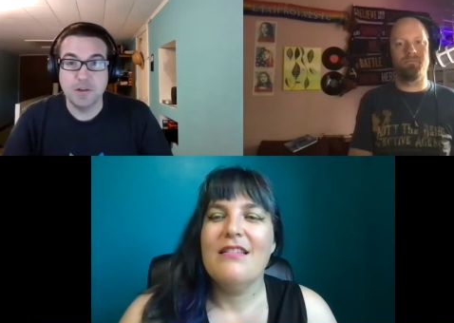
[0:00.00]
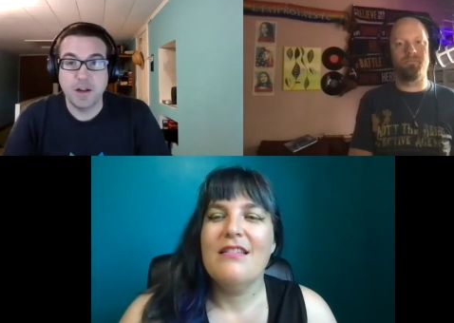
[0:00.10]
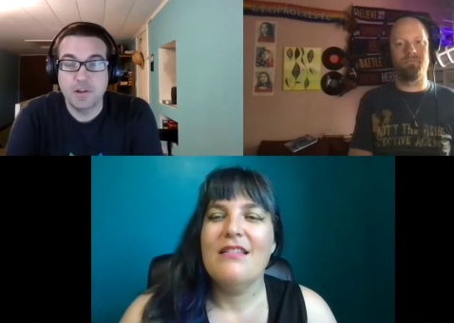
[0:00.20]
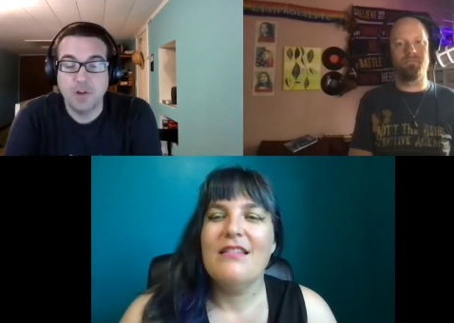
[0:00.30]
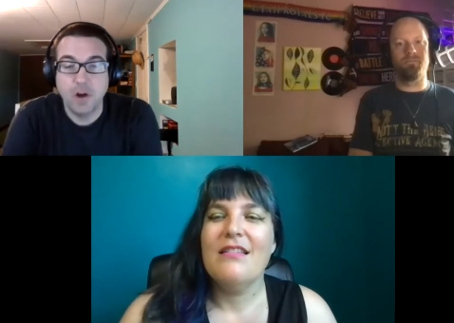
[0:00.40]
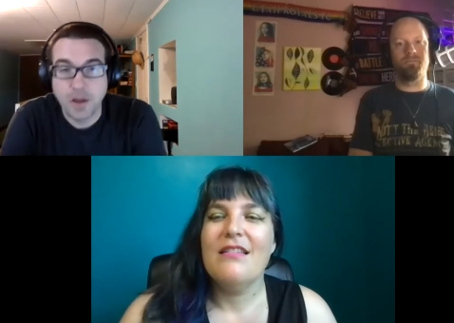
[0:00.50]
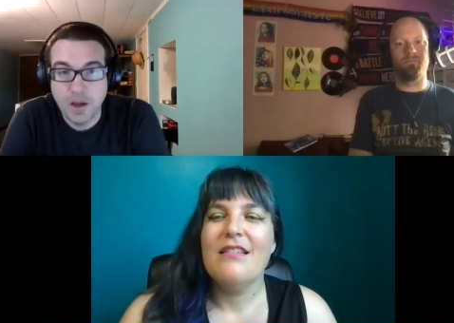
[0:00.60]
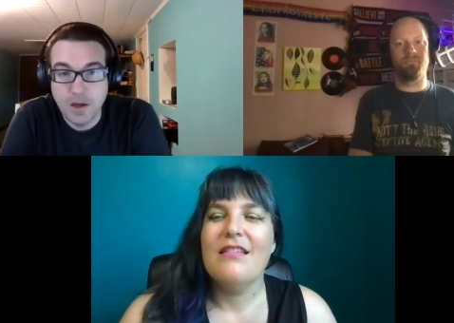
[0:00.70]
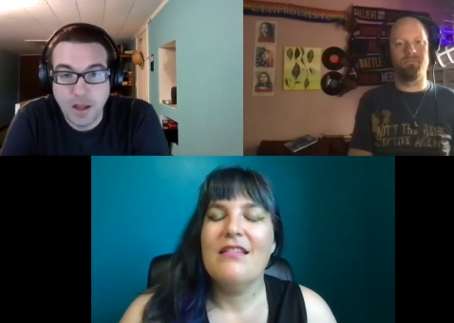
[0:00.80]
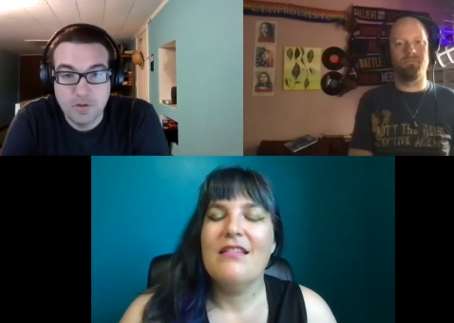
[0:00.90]
Speaker 1: that I could log
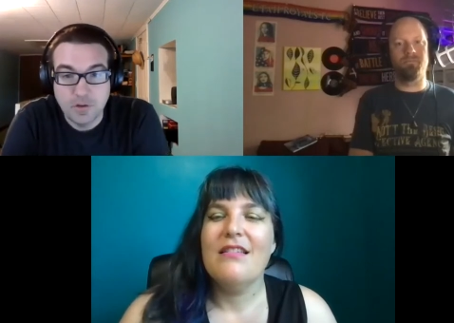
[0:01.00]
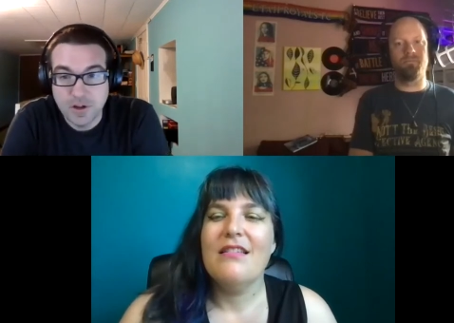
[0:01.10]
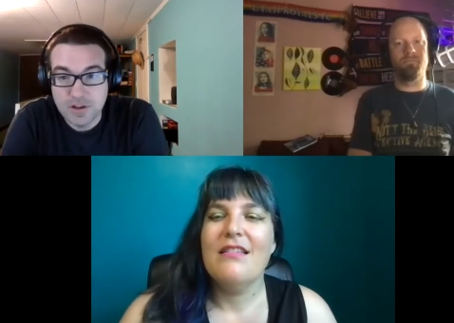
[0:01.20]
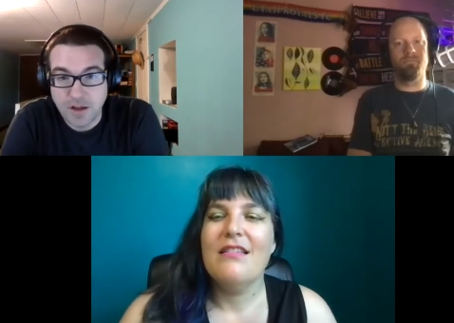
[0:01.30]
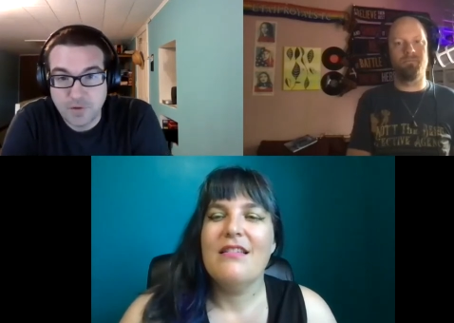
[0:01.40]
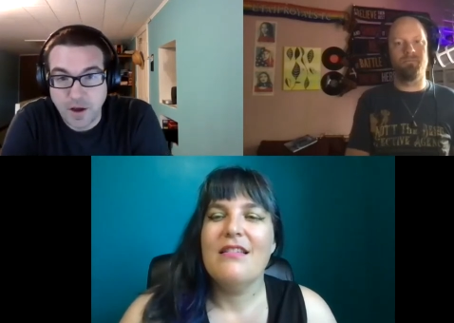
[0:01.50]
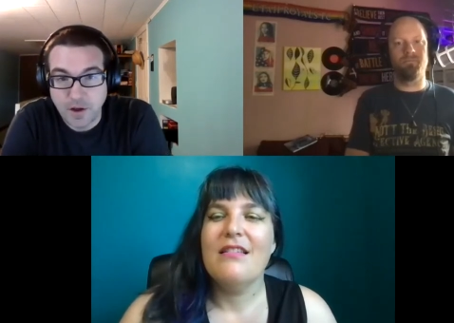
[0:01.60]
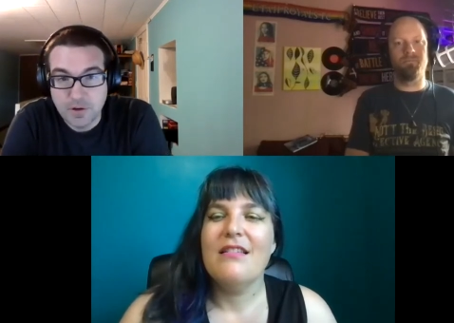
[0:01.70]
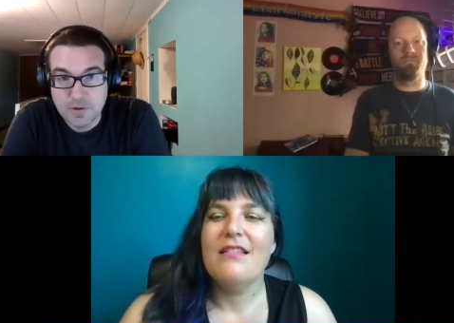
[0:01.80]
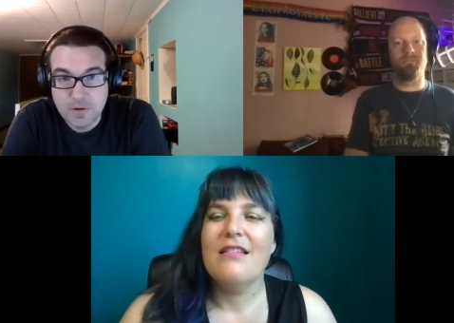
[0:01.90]
in and delete that file.